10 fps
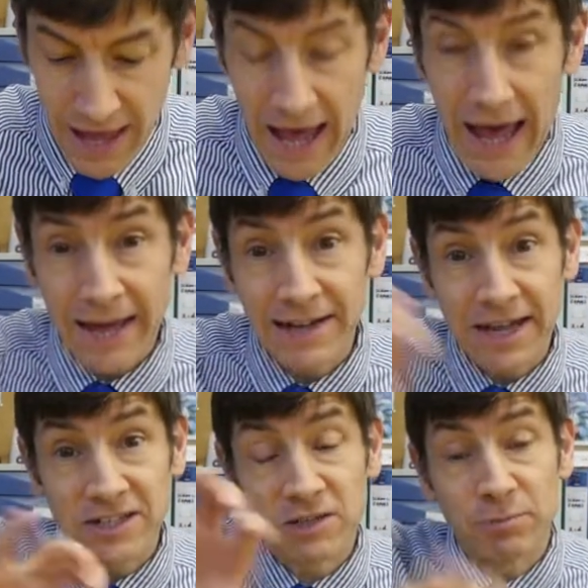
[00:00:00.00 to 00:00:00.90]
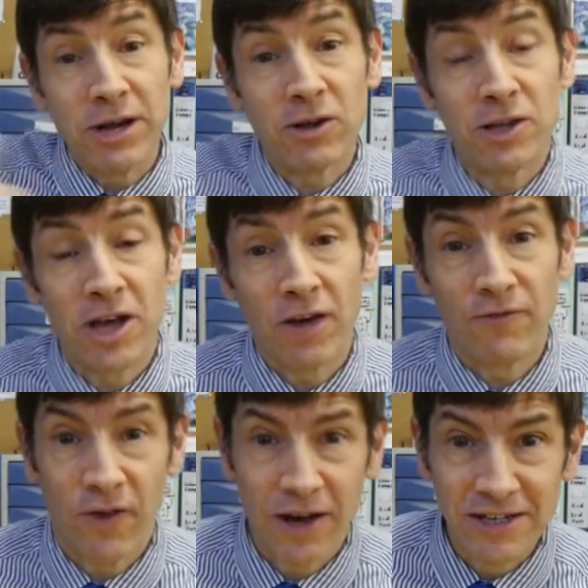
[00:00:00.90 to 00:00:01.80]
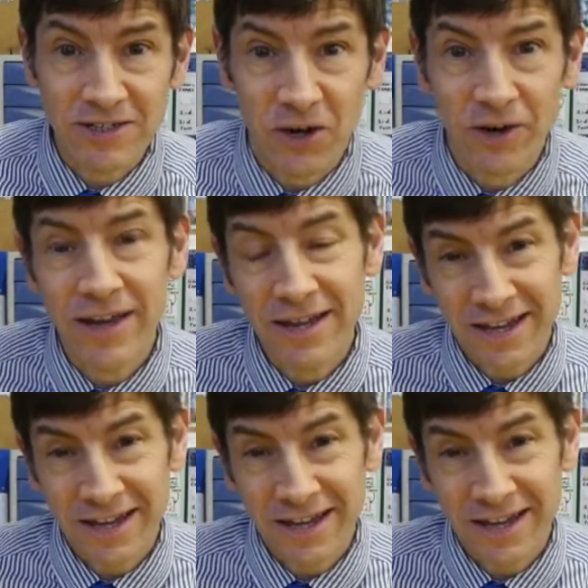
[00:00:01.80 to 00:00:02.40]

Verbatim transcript: and let's sprinkle the iron filings on